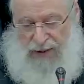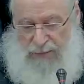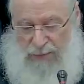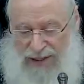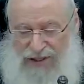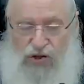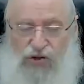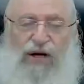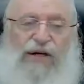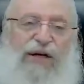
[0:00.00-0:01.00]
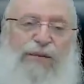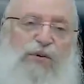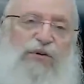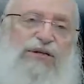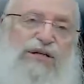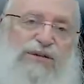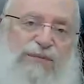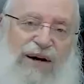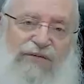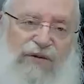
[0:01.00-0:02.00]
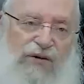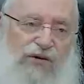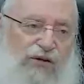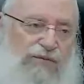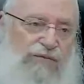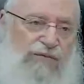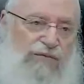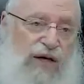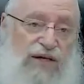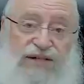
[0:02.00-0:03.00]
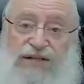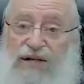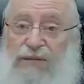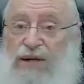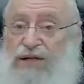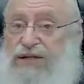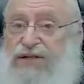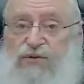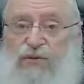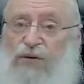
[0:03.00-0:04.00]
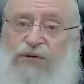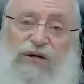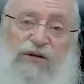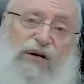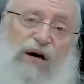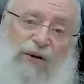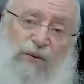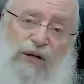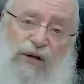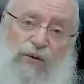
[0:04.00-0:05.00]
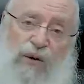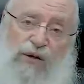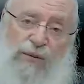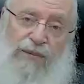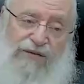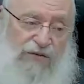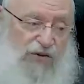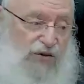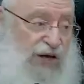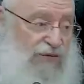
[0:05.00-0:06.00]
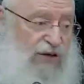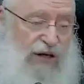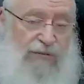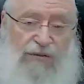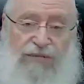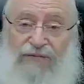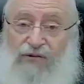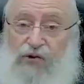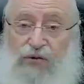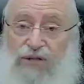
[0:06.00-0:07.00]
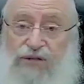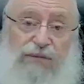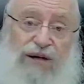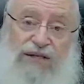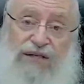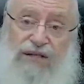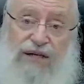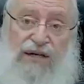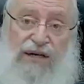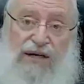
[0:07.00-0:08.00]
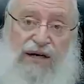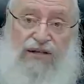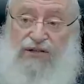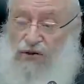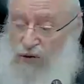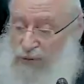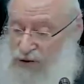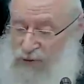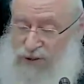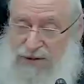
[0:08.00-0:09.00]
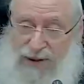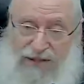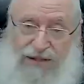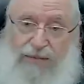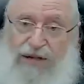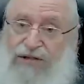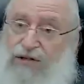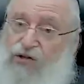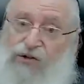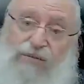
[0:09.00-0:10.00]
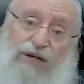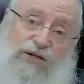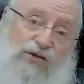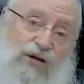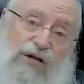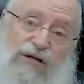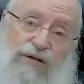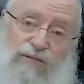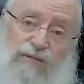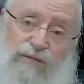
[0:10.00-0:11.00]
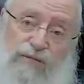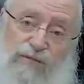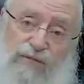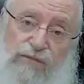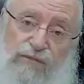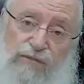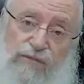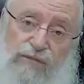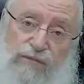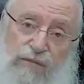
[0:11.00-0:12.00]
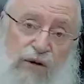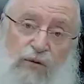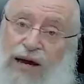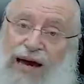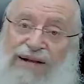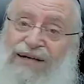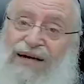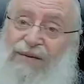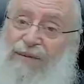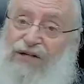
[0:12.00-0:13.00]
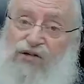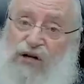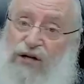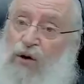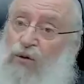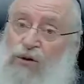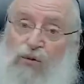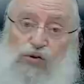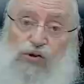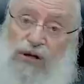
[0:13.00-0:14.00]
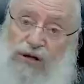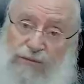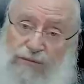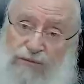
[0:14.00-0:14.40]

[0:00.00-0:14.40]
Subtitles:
Maser Sheni, a person is mafresh on a steady basis throughout the entire year. When you're mafresh, every time you're mafresh Tumas Maisis, it's Trumas Maisa, Maser Ish, and Maser Sheni. But you can't eat Maser Sheni only Yerushalayim.